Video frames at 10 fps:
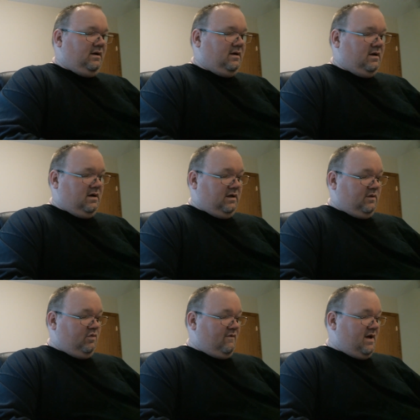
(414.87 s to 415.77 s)
So let's
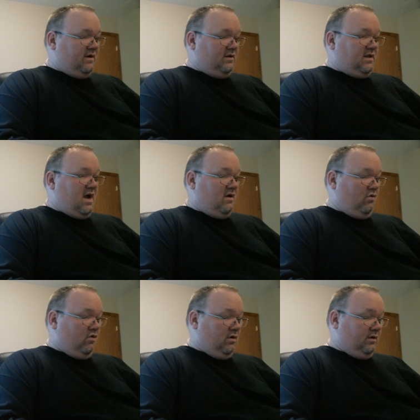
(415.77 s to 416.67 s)
move on to Star
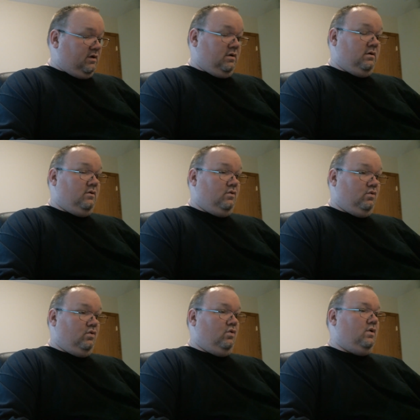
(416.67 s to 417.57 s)
Wars.
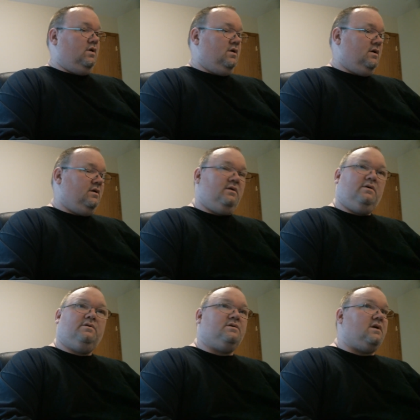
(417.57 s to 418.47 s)
Woo!
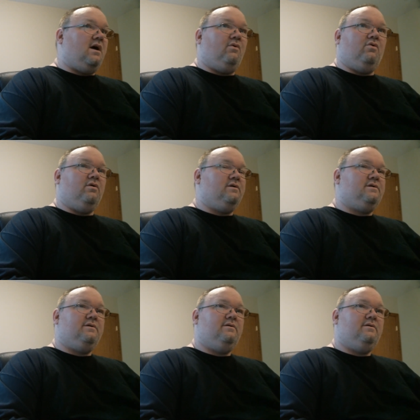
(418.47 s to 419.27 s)
Star Wars.